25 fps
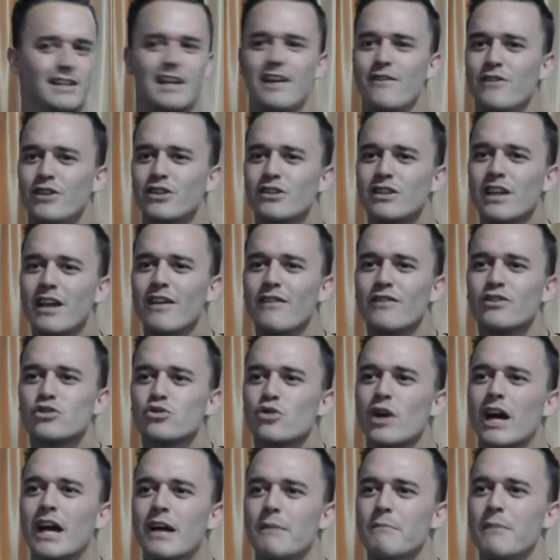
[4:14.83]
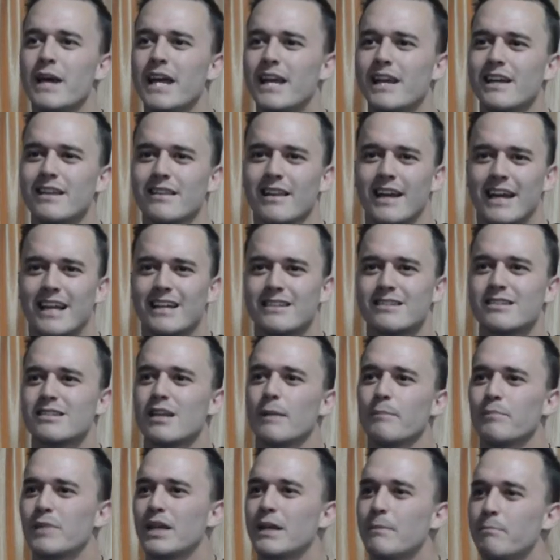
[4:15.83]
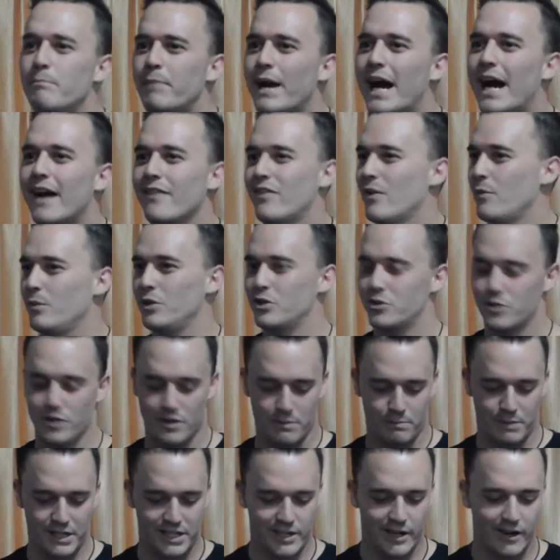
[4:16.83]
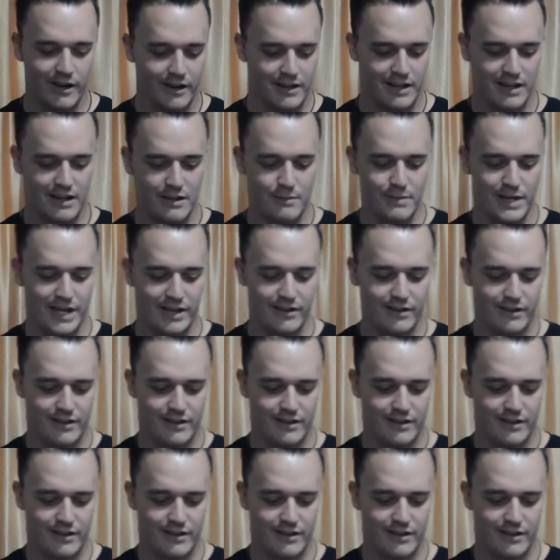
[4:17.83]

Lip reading: They even try and make it like it's something bad that we shouldn't be talking about.